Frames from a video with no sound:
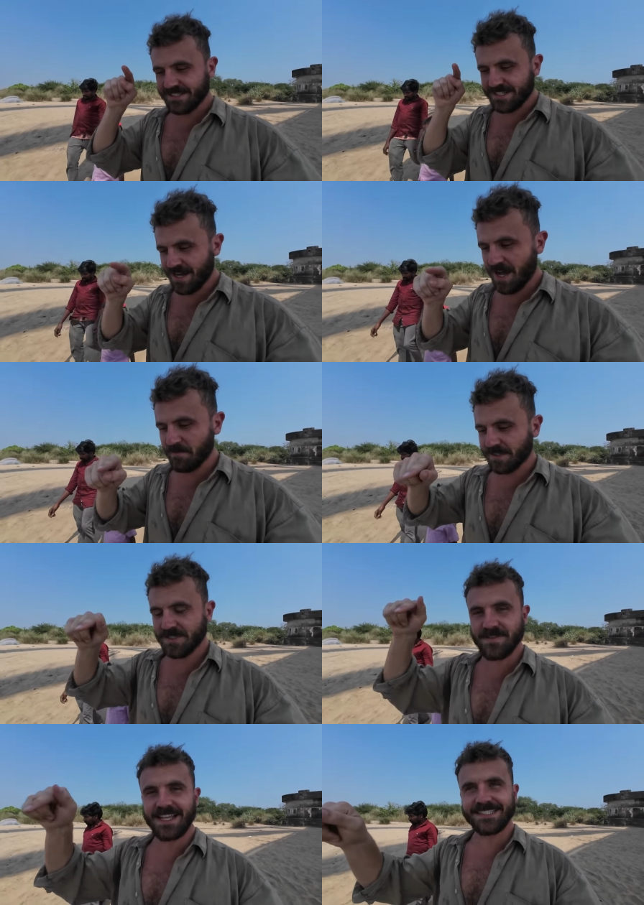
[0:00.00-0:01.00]
to come
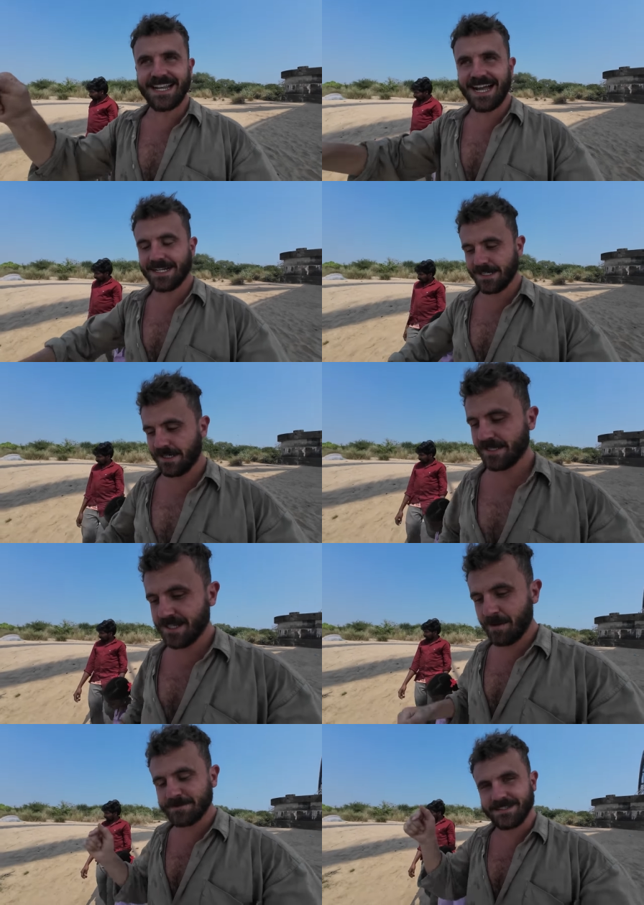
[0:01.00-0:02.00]
to this Lanka,
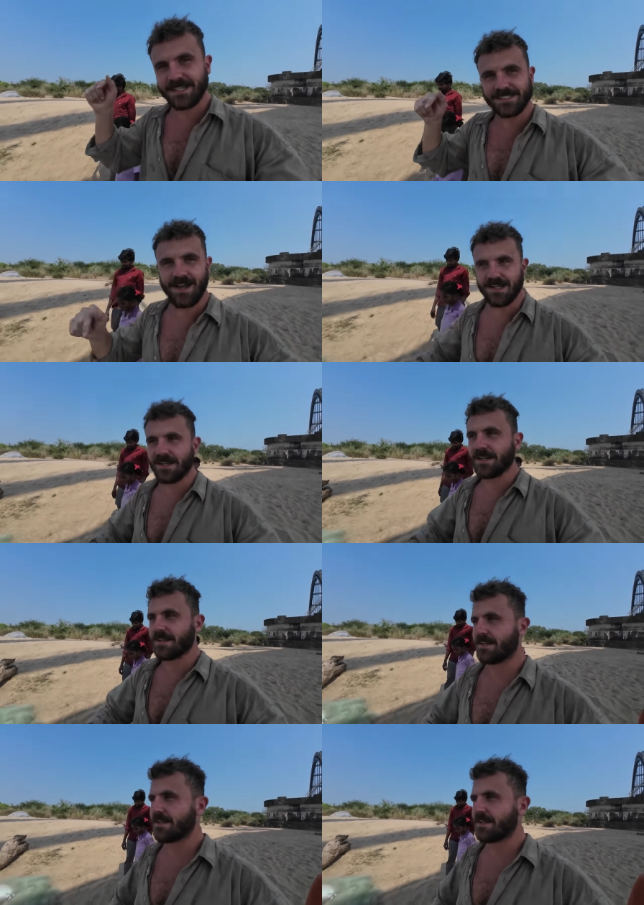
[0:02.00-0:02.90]
come to this island.